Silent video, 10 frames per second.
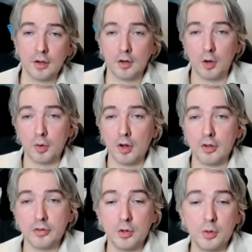Note
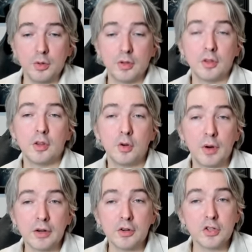also, the
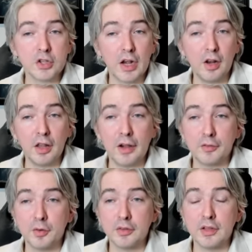director shall,
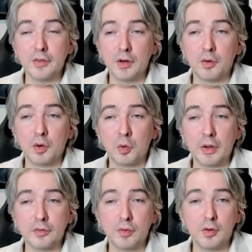after receiving a
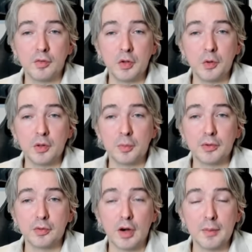request for review in the
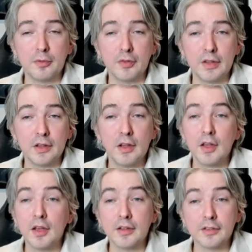prescribed fee,
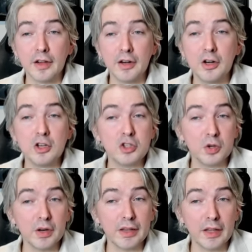assign an
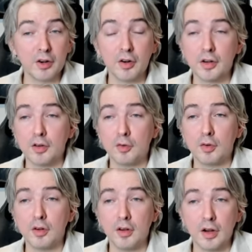adjudicator to
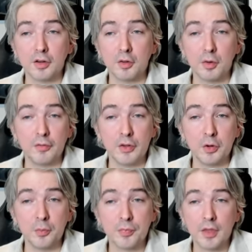conduct the review,